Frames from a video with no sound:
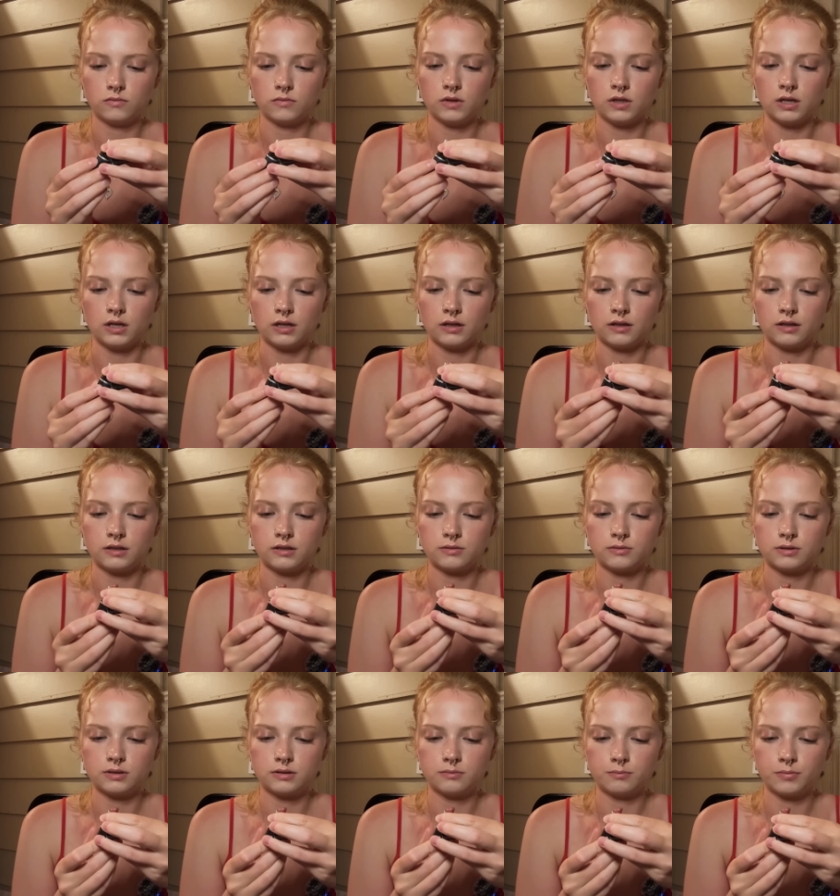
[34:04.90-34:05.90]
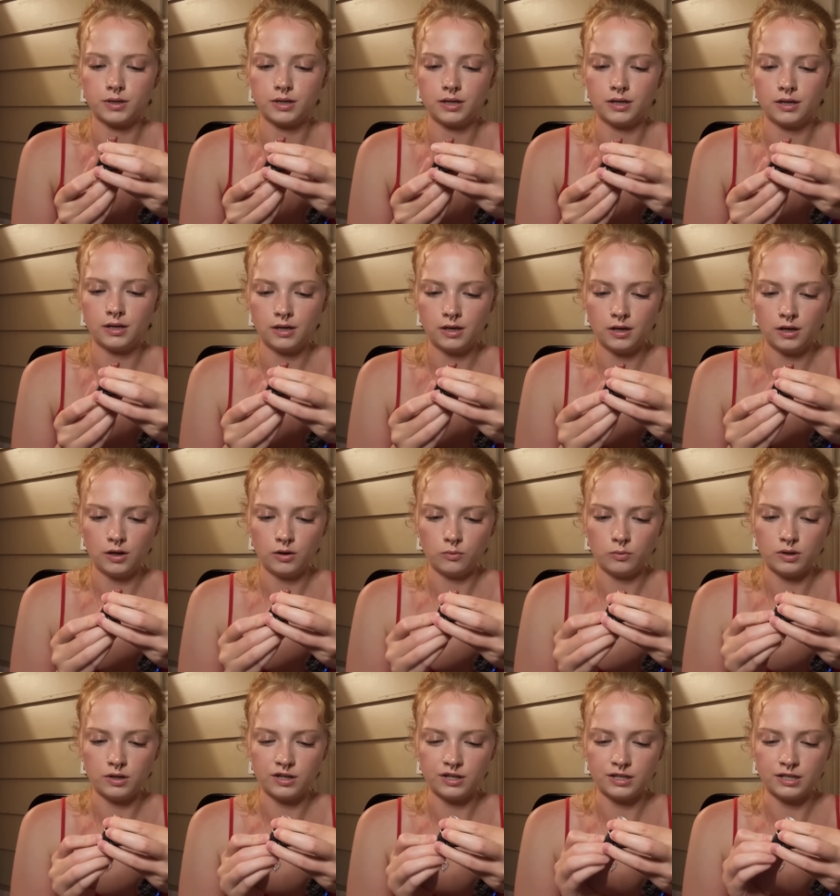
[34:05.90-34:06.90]
Yeah, this one's pretty.
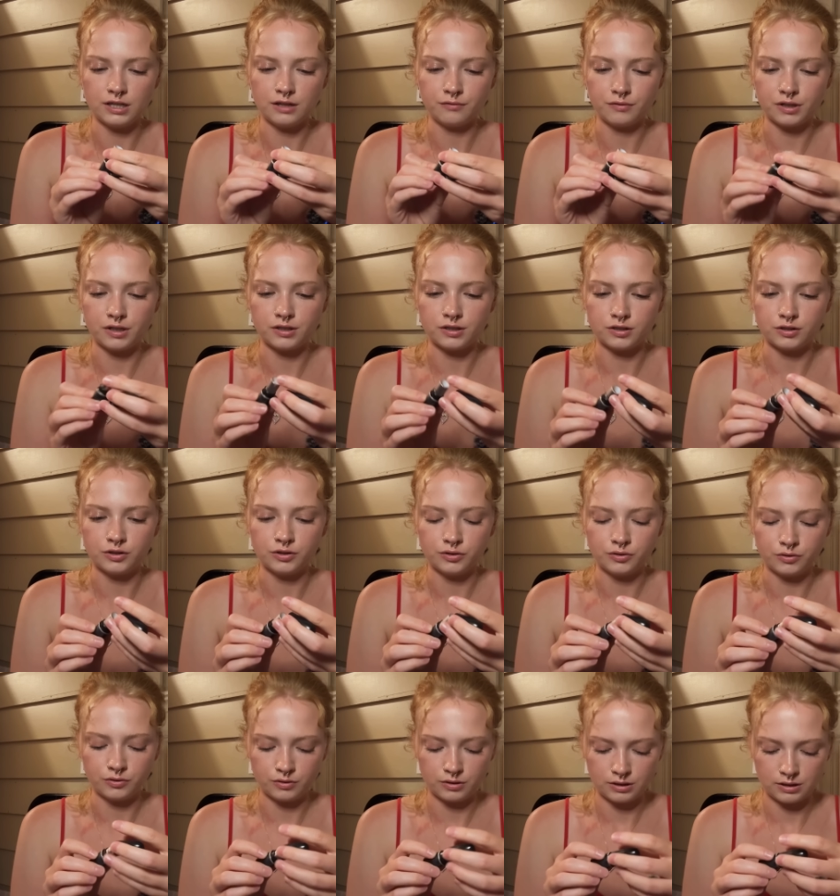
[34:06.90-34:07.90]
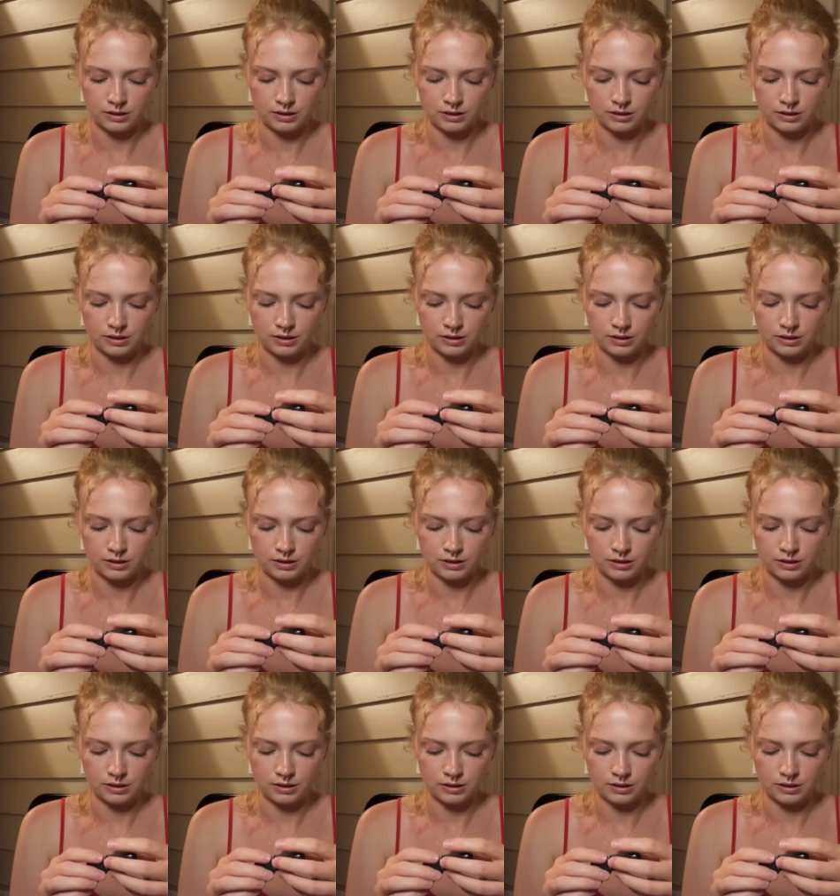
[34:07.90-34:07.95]
We could even do